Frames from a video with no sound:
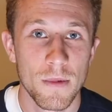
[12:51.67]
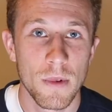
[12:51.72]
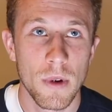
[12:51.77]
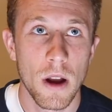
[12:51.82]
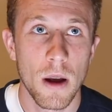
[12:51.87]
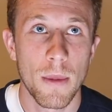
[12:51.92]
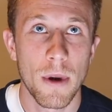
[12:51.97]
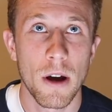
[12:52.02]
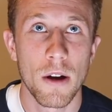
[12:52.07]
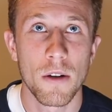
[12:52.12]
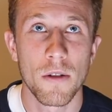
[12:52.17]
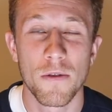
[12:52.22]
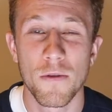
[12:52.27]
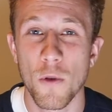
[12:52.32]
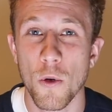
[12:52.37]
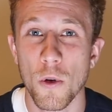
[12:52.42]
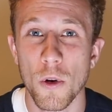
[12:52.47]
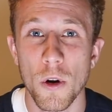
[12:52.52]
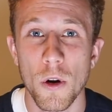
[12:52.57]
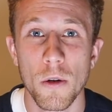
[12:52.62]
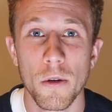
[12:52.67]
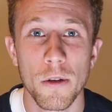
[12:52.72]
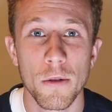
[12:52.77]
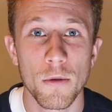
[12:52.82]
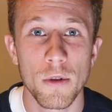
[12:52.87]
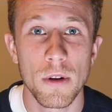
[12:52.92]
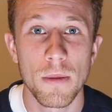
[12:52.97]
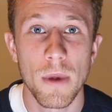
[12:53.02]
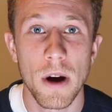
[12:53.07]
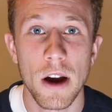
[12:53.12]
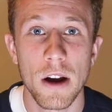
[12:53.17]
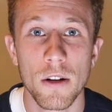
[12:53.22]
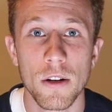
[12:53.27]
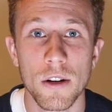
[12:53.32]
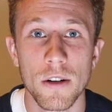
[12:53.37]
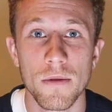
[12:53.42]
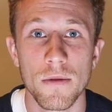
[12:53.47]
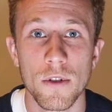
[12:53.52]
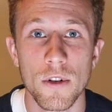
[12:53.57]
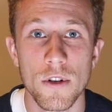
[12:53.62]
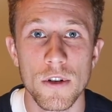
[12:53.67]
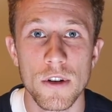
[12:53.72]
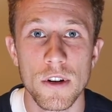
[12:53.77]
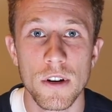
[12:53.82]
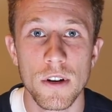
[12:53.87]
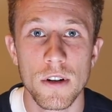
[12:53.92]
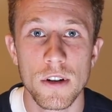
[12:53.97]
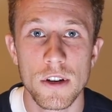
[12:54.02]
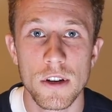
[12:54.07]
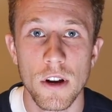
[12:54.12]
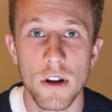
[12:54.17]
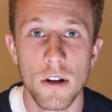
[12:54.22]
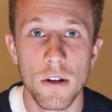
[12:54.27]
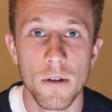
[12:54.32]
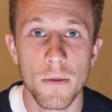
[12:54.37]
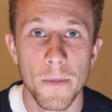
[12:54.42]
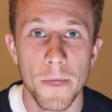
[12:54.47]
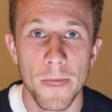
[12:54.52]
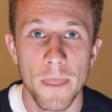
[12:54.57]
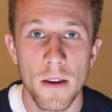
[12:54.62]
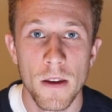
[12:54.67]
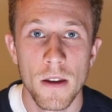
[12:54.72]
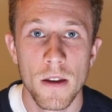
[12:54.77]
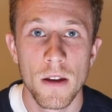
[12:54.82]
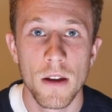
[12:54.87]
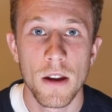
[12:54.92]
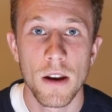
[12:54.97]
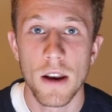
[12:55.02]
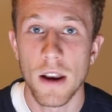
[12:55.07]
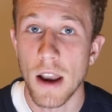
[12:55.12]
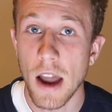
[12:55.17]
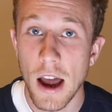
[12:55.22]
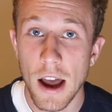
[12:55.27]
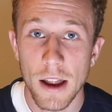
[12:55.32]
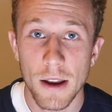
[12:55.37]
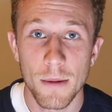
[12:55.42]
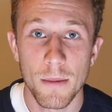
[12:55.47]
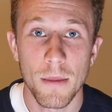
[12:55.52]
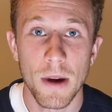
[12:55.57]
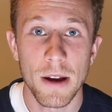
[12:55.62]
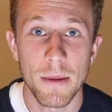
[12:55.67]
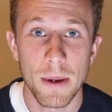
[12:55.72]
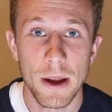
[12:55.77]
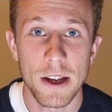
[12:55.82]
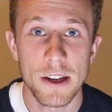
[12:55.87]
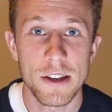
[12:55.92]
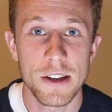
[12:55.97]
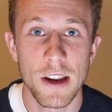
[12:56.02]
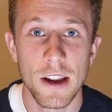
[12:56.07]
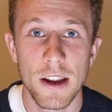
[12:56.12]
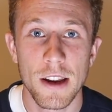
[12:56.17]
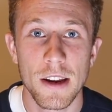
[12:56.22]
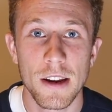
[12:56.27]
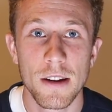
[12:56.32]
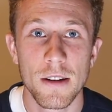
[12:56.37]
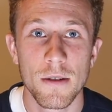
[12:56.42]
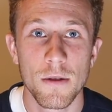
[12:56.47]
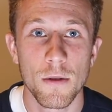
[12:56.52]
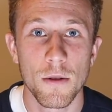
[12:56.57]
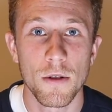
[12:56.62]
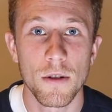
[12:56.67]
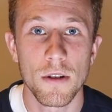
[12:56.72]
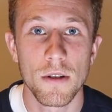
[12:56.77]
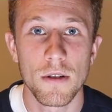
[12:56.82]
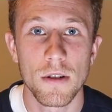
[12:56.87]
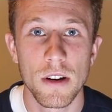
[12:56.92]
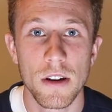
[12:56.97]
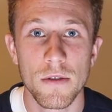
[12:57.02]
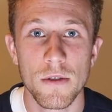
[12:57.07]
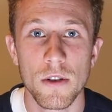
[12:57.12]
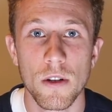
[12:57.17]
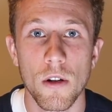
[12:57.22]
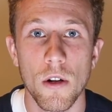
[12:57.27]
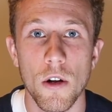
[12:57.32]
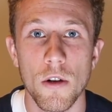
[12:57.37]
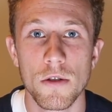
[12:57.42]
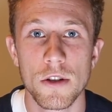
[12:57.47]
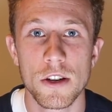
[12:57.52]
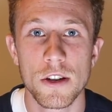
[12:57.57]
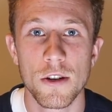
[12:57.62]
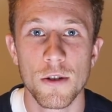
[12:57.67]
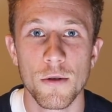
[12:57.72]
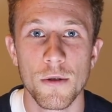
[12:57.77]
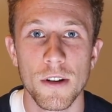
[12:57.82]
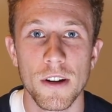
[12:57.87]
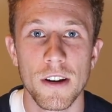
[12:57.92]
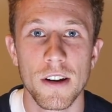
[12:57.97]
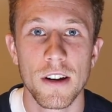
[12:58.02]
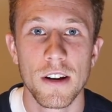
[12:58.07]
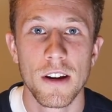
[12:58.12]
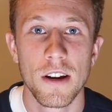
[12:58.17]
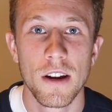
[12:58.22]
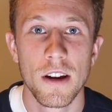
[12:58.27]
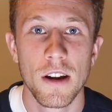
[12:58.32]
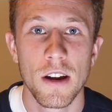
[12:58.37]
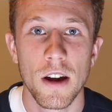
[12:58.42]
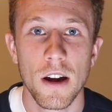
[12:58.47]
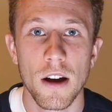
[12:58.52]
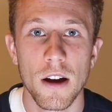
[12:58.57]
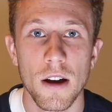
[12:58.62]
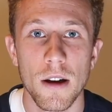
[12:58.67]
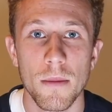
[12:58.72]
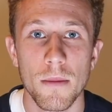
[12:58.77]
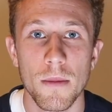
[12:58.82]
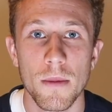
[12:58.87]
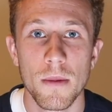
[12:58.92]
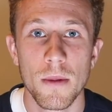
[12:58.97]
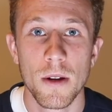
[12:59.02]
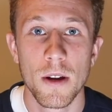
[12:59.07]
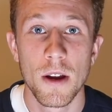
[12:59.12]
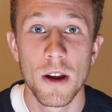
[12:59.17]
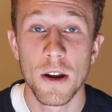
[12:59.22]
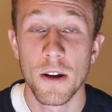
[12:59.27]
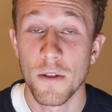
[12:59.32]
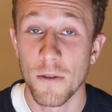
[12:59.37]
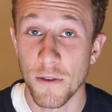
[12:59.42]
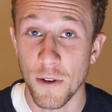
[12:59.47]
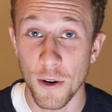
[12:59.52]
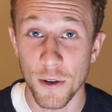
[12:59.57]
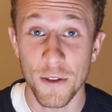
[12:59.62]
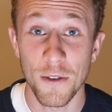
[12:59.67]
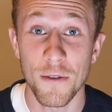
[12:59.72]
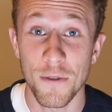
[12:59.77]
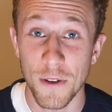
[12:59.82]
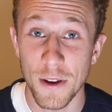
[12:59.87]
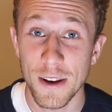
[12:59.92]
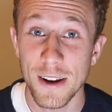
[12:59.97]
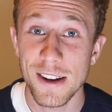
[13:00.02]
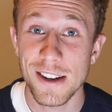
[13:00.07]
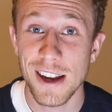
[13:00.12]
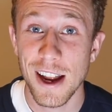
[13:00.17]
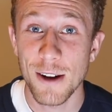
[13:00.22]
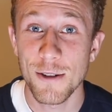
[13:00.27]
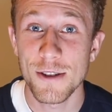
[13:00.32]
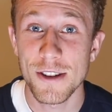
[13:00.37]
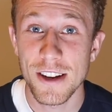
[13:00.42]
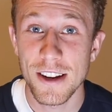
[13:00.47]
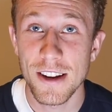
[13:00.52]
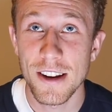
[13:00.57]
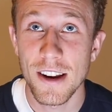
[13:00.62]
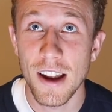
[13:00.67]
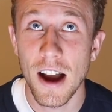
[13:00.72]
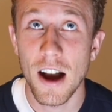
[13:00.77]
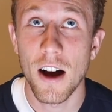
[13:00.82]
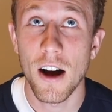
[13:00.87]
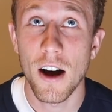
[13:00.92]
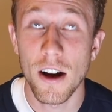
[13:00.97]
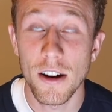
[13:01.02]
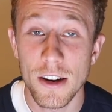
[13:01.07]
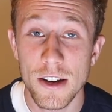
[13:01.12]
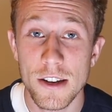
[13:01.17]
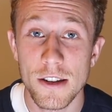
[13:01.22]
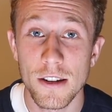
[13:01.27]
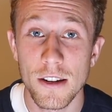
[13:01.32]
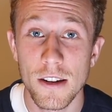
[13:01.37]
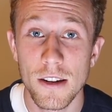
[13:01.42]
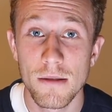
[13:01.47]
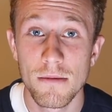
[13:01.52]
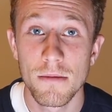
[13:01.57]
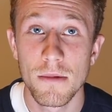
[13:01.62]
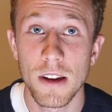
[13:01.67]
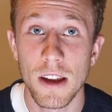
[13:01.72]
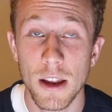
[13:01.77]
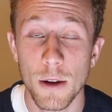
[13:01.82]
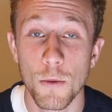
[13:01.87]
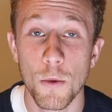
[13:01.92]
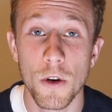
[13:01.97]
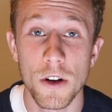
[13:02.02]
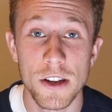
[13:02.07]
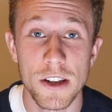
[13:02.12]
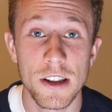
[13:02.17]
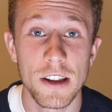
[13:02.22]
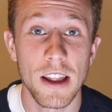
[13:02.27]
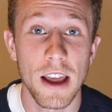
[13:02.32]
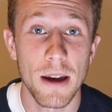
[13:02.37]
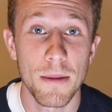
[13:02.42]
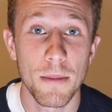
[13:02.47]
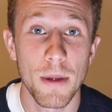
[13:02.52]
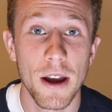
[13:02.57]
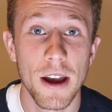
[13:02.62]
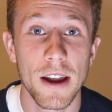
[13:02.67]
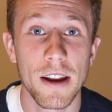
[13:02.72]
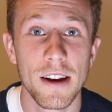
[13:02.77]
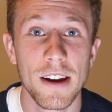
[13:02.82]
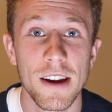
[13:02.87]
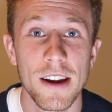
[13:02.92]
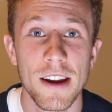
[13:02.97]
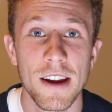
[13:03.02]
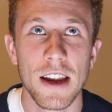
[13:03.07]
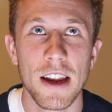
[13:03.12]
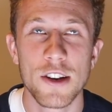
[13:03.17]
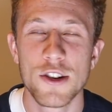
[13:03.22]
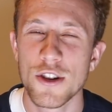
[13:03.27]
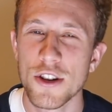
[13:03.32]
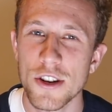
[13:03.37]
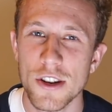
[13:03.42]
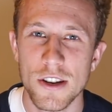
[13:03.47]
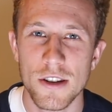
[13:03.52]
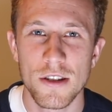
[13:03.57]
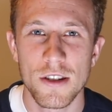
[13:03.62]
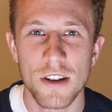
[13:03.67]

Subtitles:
about a 403 mile conversion, so not my best day or even close to it. For the fitness I was in, honestly, it wasn't that bad. It's just